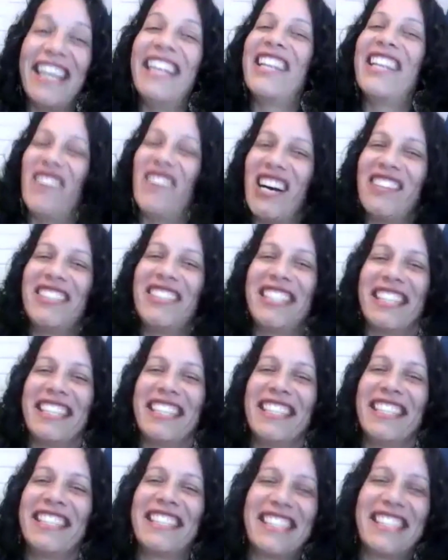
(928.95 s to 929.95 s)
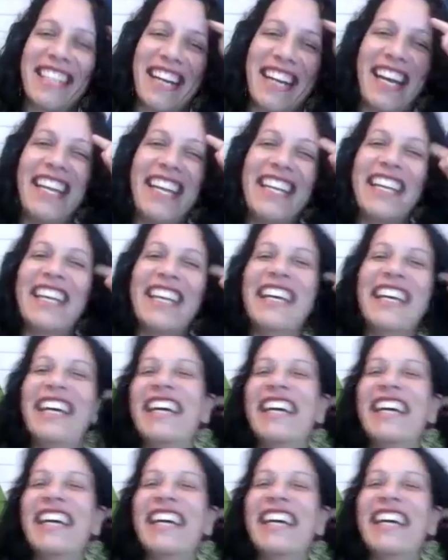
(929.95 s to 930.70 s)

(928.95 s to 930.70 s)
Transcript: in the mountains right